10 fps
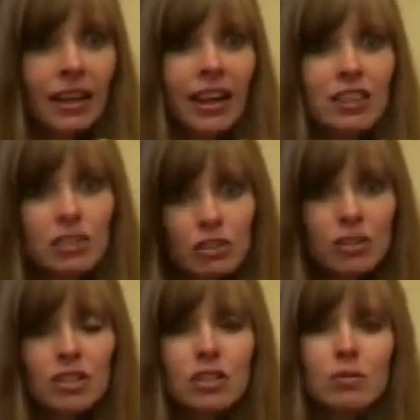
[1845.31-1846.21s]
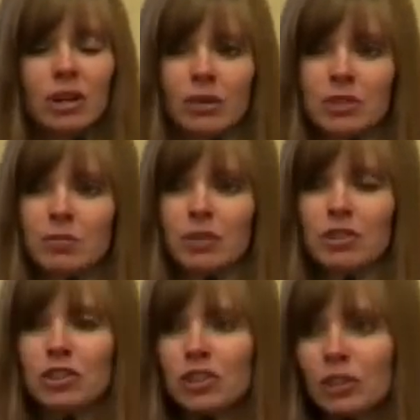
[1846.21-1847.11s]
I knew this is what I was
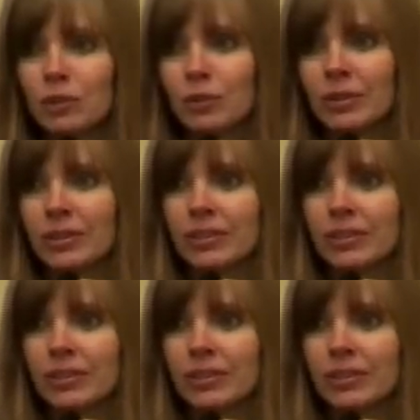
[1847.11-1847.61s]
supposed to do.